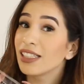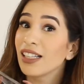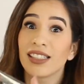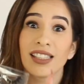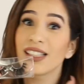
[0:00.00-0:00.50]

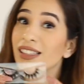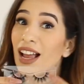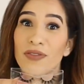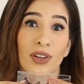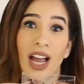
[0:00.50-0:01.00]
this is
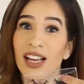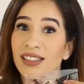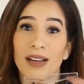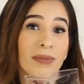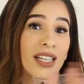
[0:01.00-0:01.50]
theft, you
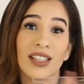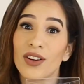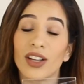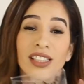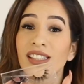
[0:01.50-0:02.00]
guys. I'm
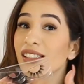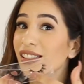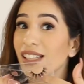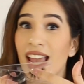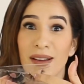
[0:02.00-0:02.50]
letting y'all. This
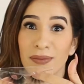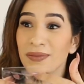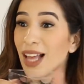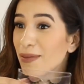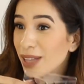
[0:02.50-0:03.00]
is a
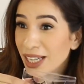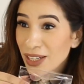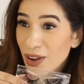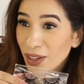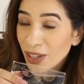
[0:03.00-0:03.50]
scam. I'm
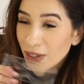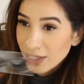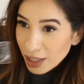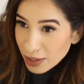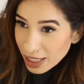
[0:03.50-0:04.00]
letting y'all
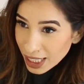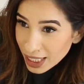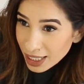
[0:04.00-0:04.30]
know. Seriously.